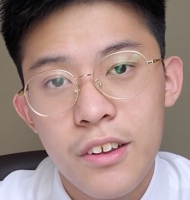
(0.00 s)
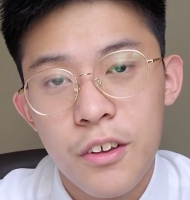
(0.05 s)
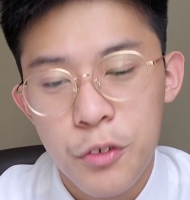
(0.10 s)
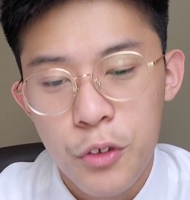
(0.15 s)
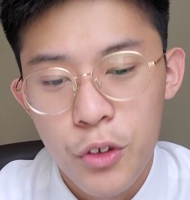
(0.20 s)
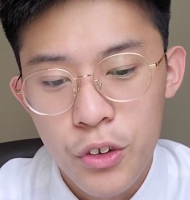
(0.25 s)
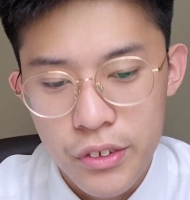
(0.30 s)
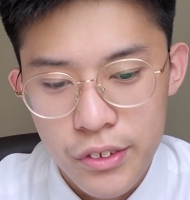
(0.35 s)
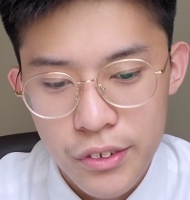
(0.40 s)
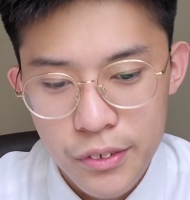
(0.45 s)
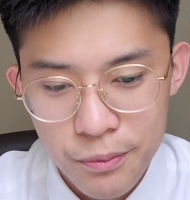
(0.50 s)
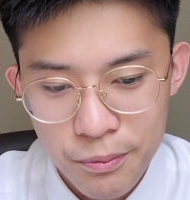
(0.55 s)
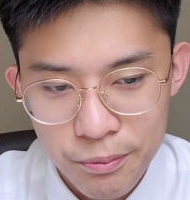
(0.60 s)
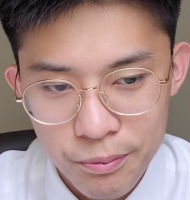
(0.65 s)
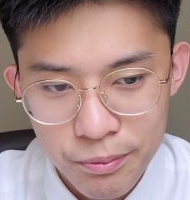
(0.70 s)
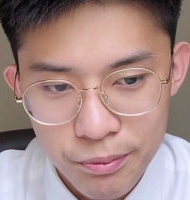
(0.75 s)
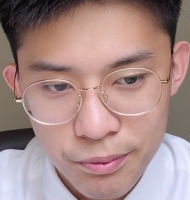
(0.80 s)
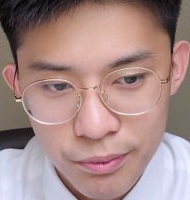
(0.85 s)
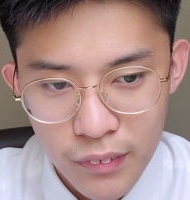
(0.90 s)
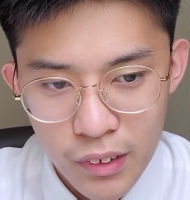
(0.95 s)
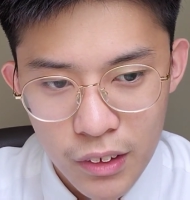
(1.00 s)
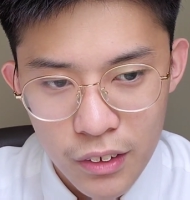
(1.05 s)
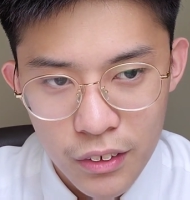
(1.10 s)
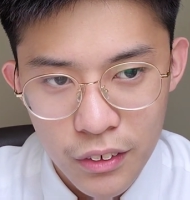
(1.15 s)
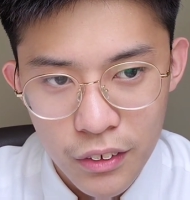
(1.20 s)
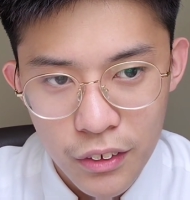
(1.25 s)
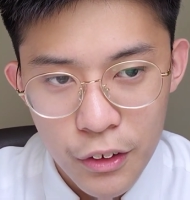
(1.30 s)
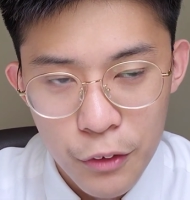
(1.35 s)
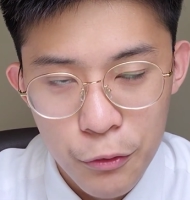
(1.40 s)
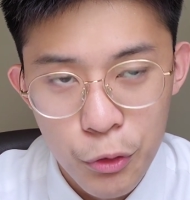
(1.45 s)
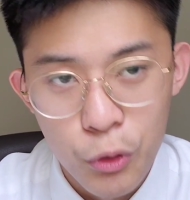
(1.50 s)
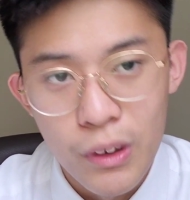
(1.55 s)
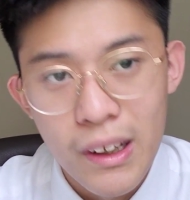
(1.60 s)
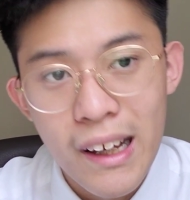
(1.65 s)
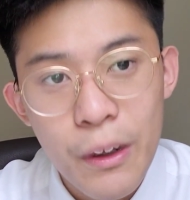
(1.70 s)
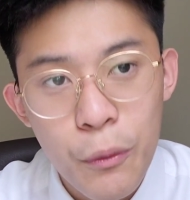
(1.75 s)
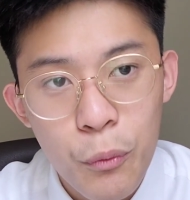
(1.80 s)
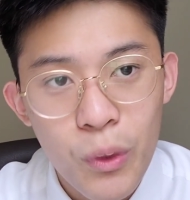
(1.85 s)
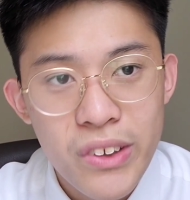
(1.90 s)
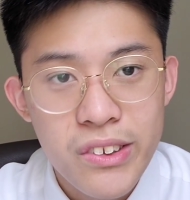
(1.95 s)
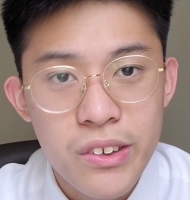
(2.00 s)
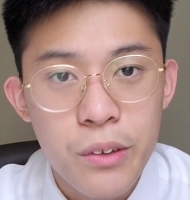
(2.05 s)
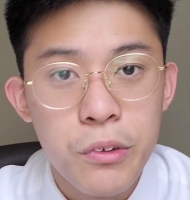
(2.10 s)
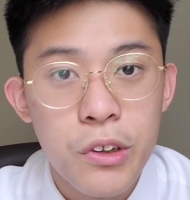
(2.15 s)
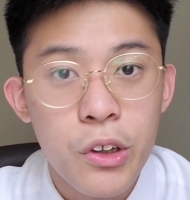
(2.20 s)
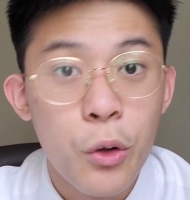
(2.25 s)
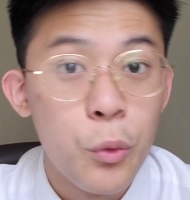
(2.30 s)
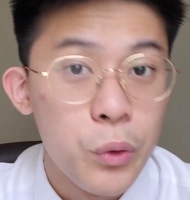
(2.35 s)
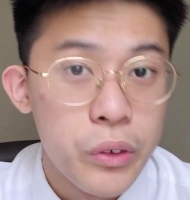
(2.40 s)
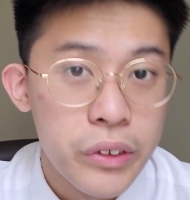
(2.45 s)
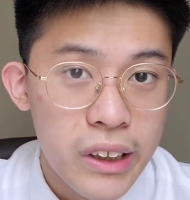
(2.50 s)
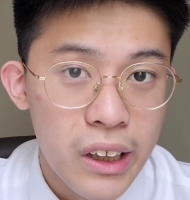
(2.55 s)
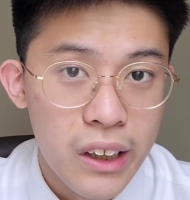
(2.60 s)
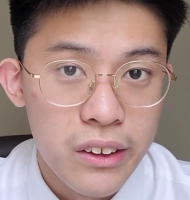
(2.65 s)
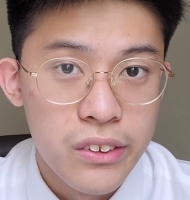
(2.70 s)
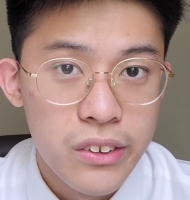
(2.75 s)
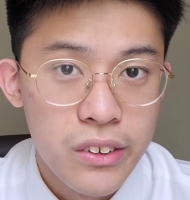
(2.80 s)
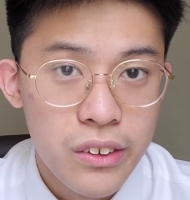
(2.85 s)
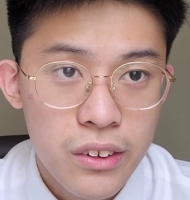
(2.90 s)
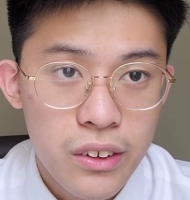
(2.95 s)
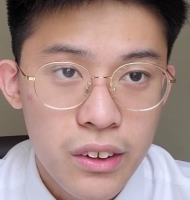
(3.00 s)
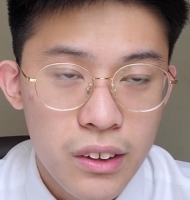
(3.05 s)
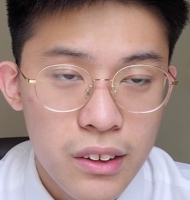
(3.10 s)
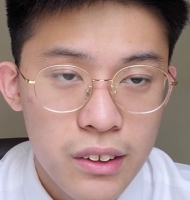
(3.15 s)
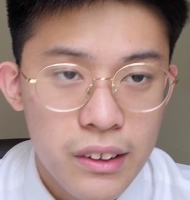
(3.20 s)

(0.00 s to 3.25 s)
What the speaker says: Of course, if you like one subject over the other,